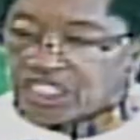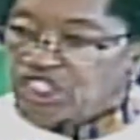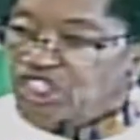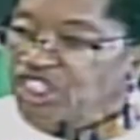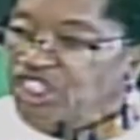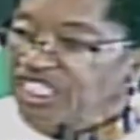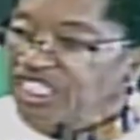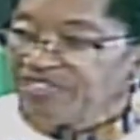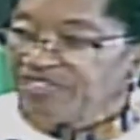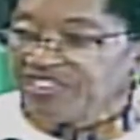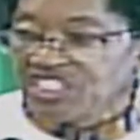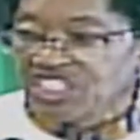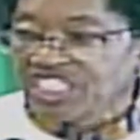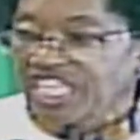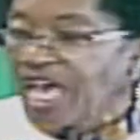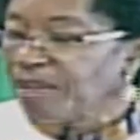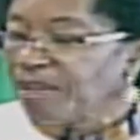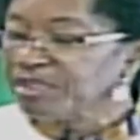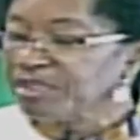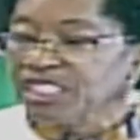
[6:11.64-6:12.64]
She even
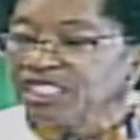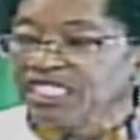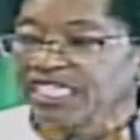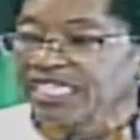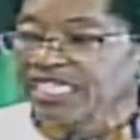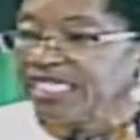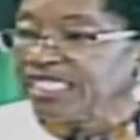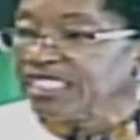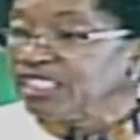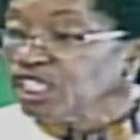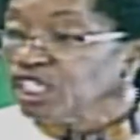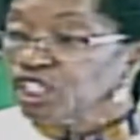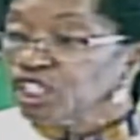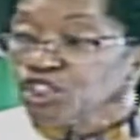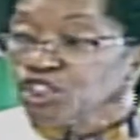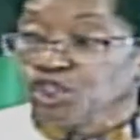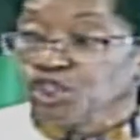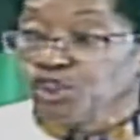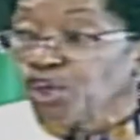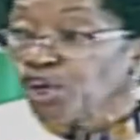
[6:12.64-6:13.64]
stopped looking
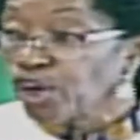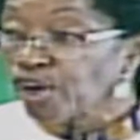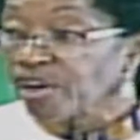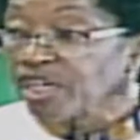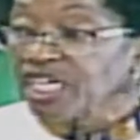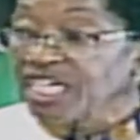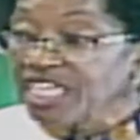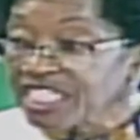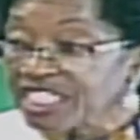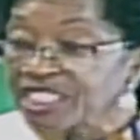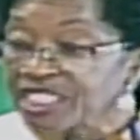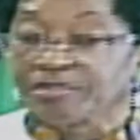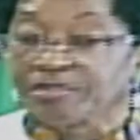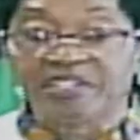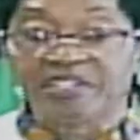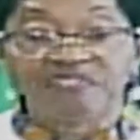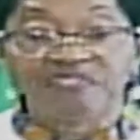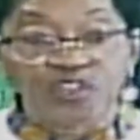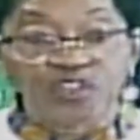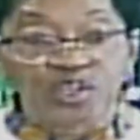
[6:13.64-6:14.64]
to her
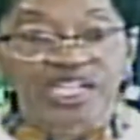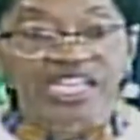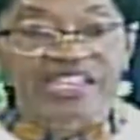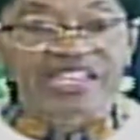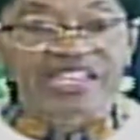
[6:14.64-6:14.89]
husband for